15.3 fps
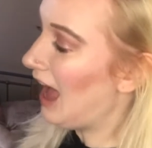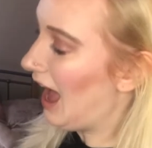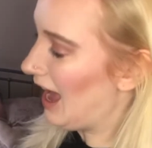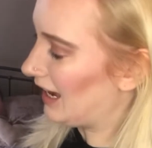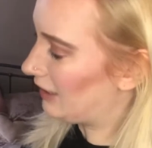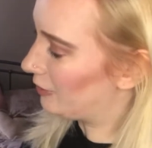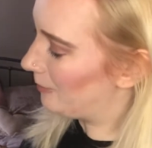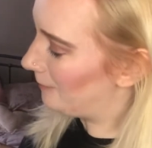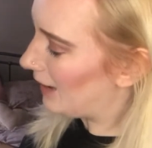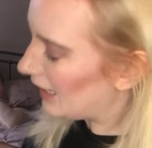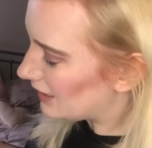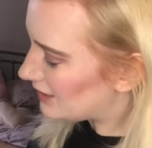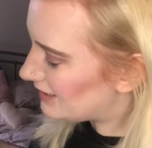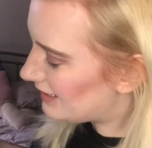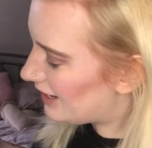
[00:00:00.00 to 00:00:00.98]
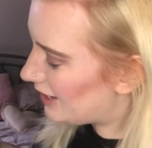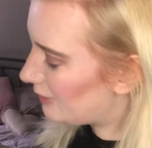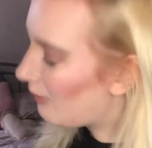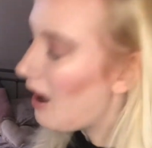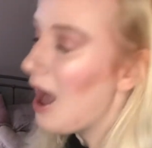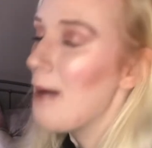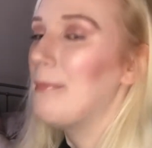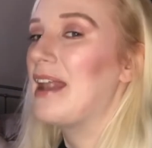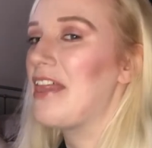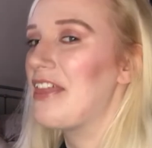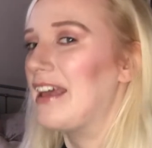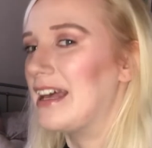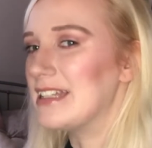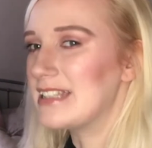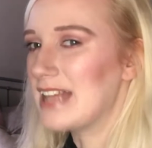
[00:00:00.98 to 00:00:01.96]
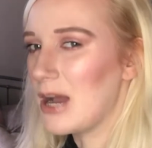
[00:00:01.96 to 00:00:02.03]
and come back to you, but I
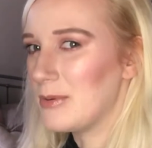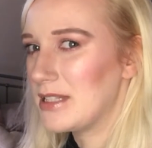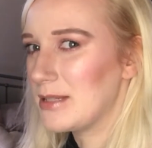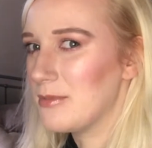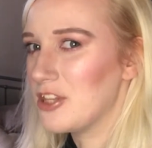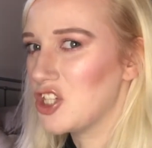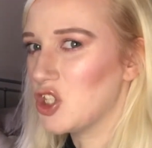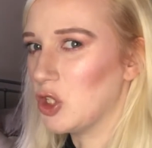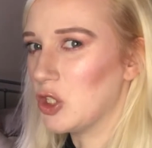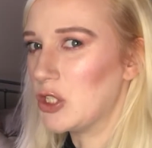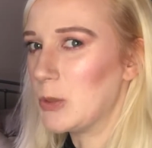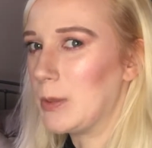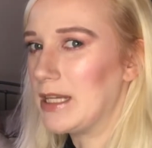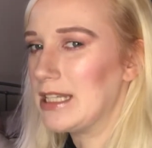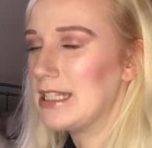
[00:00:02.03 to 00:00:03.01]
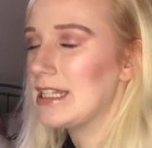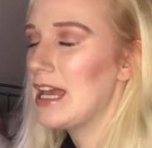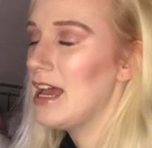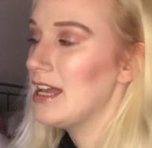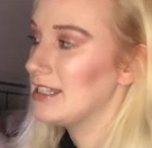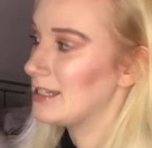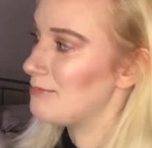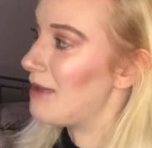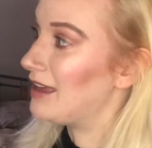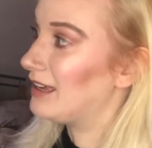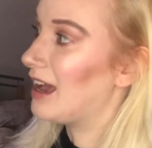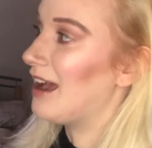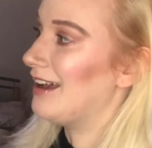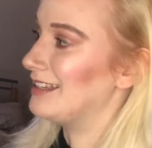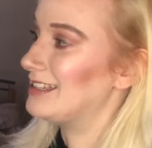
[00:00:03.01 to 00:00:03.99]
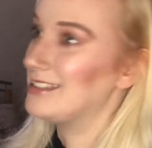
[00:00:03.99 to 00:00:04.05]
think I'll start with some of the shorter ones to make
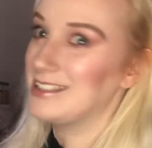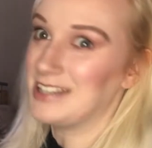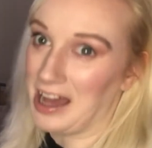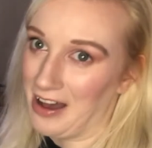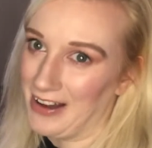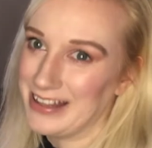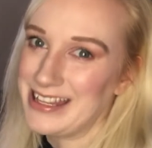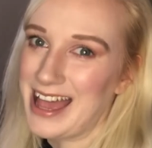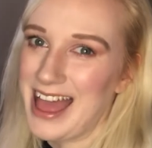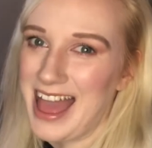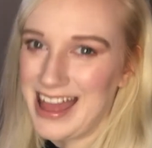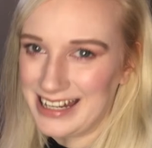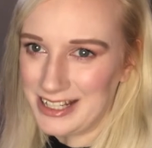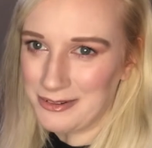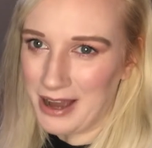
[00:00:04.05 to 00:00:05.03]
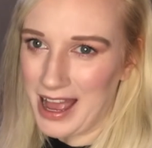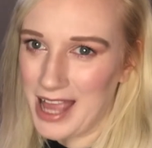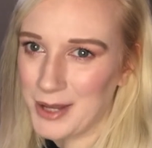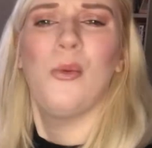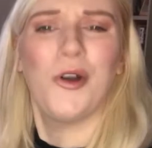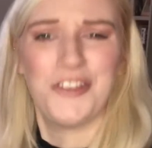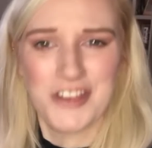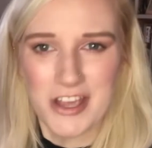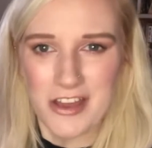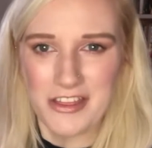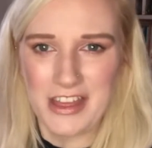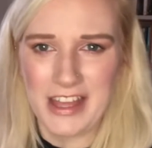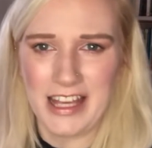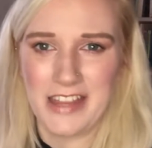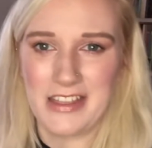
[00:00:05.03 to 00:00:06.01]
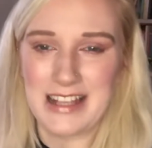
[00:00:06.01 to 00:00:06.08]
a start anyway. What do you
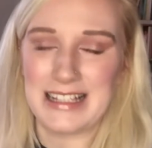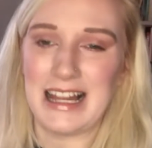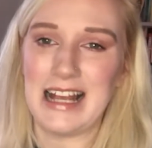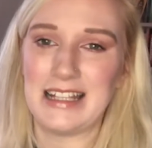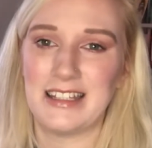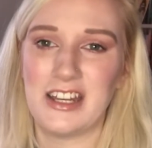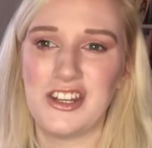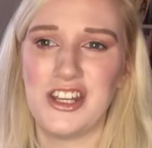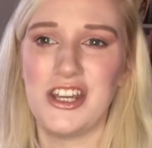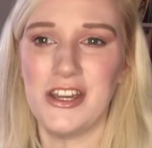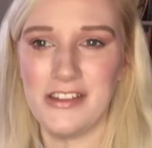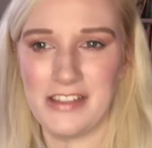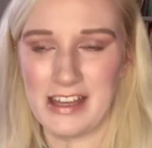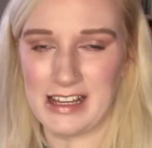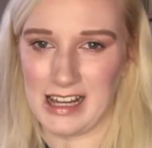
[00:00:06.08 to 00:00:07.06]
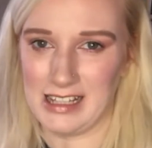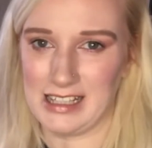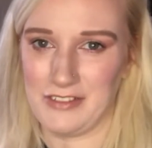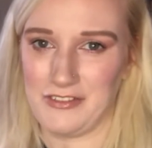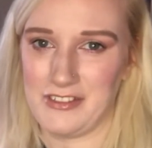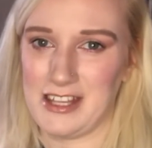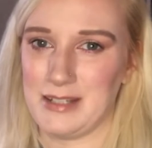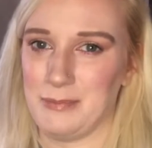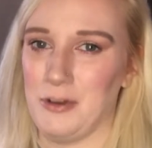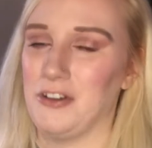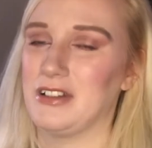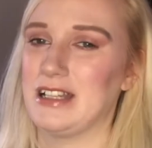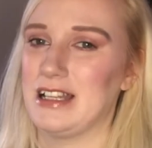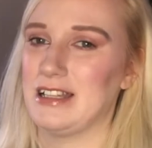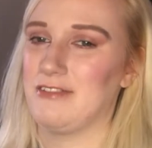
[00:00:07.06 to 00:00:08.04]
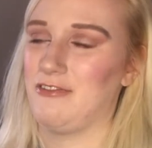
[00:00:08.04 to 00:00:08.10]
think of this list? Do you think I'll give these
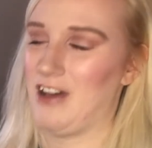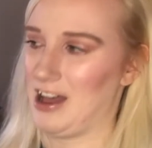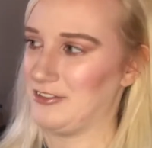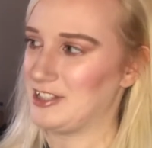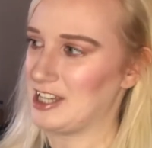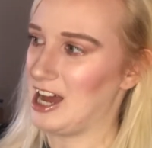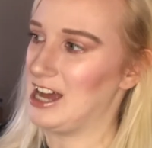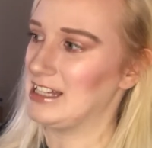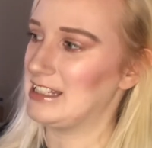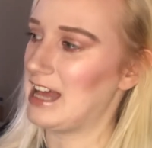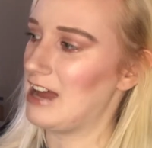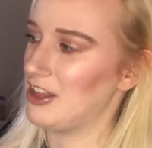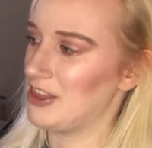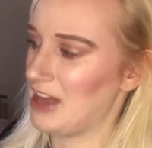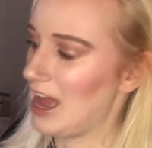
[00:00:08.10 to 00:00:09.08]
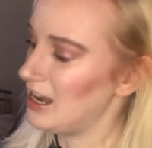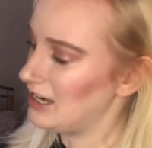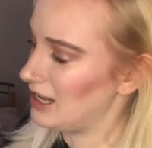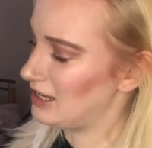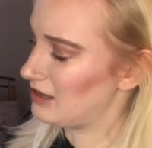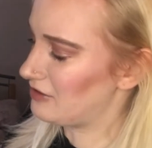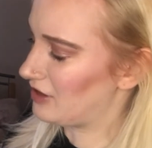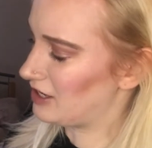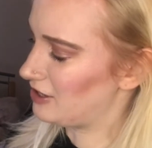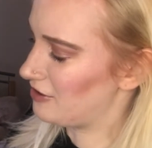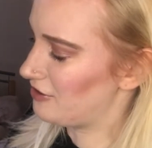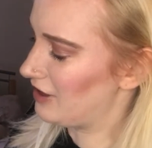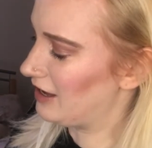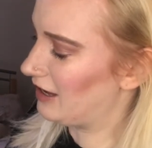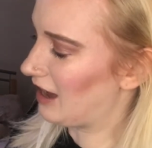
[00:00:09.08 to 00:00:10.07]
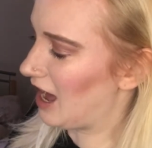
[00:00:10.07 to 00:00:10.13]
books 5 stars? Are there any that you
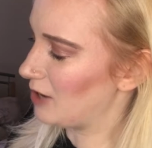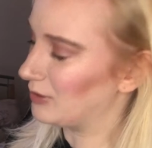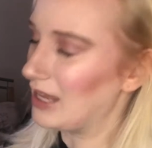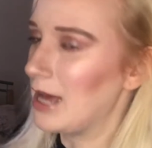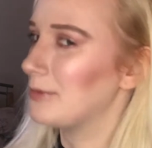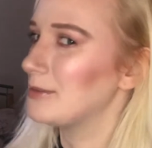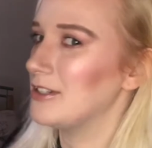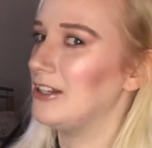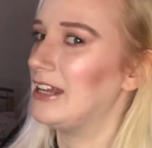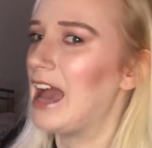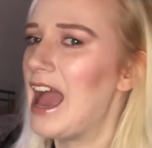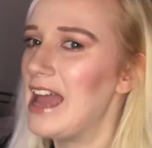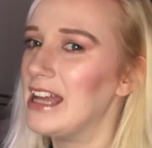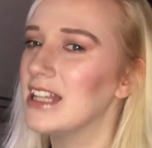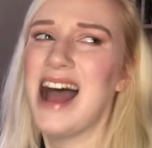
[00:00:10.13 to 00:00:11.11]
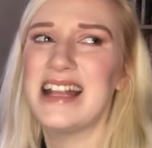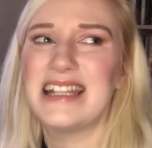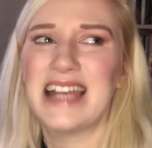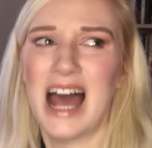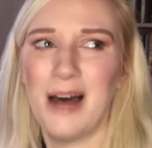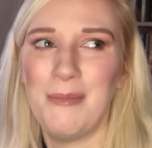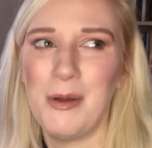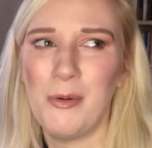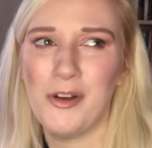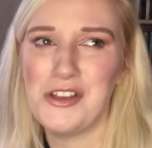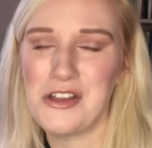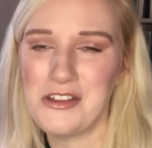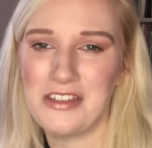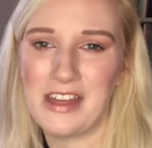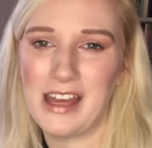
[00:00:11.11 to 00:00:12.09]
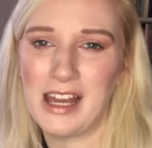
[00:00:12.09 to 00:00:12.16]
think I will absolutely hate? And tell me what
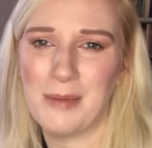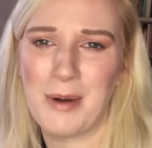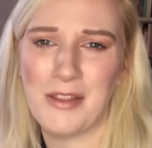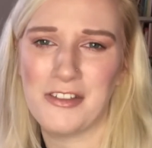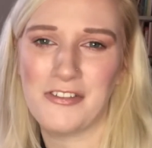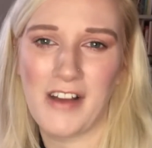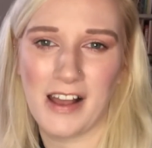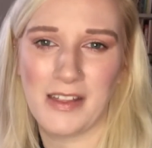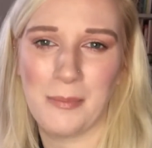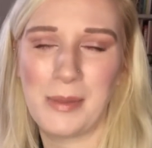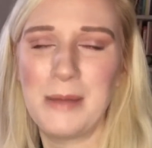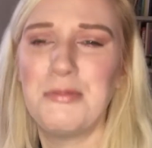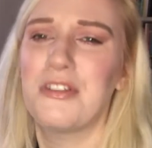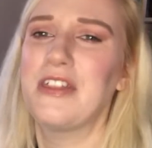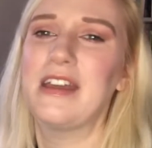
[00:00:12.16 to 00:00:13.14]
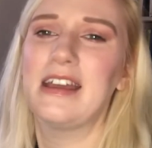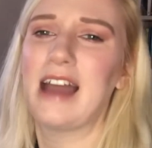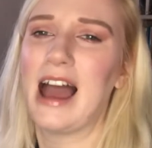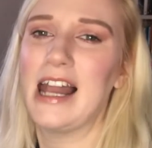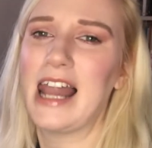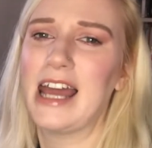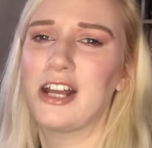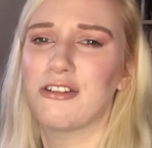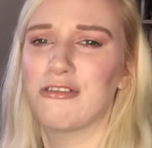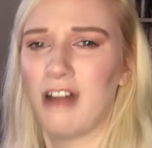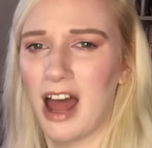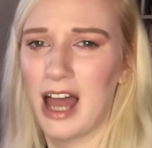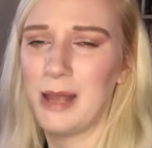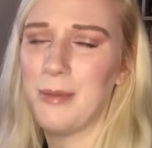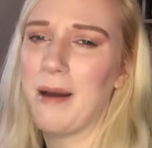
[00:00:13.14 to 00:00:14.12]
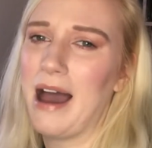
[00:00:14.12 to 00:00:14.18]
you think about the fact that people think I like
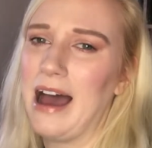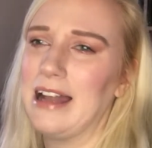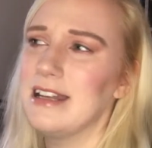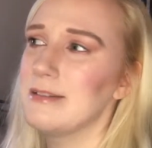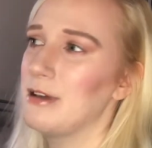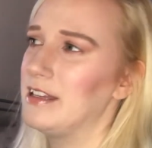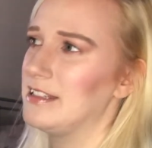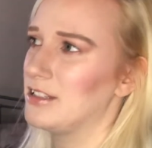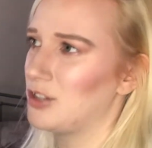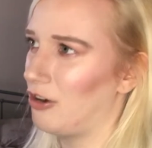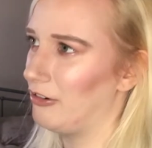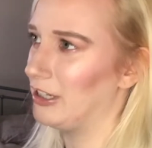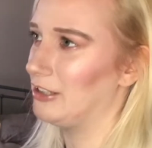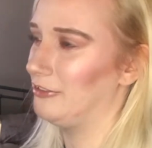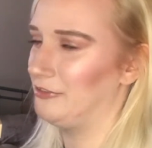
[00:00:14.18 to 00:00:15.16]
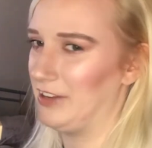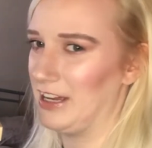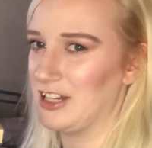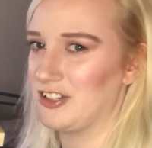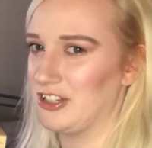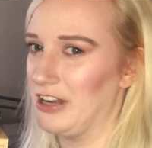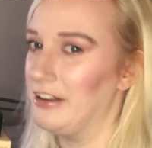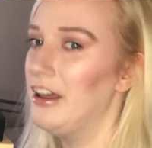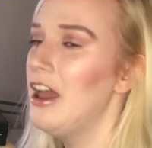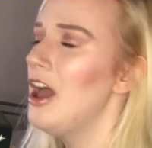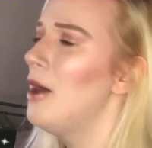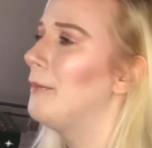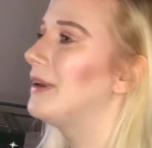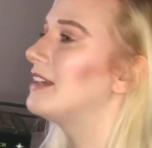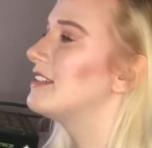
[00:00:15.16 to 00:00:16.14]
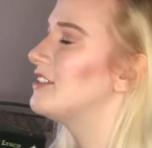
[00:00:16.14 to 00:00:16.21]
crime and historical fiction,
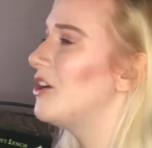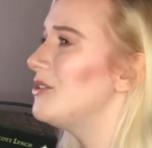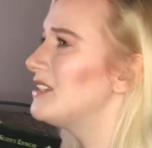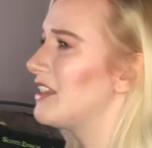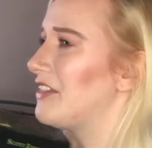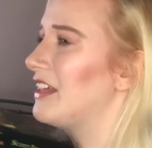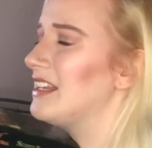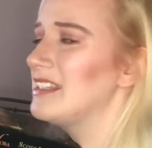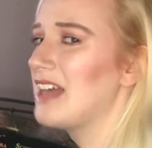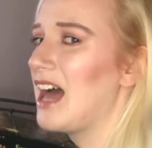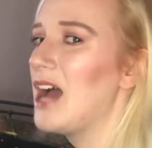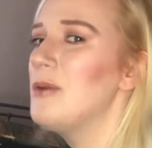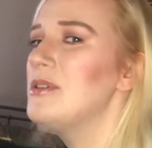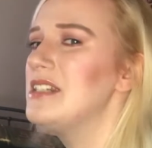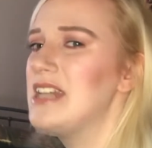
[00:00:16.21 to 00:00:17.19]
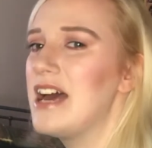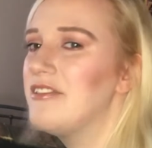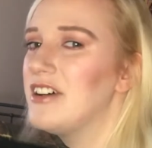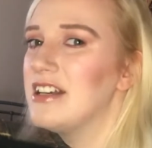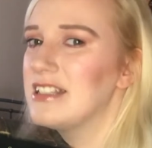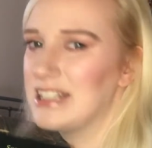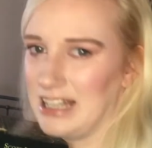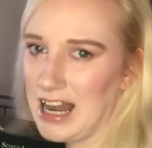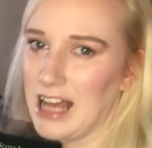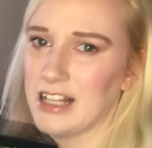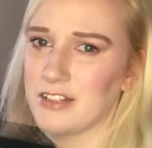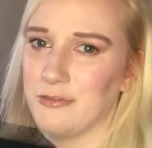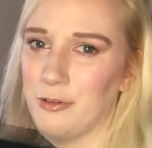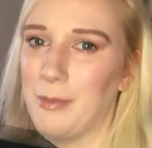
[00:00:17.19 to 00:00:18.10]
because those are things I would never select for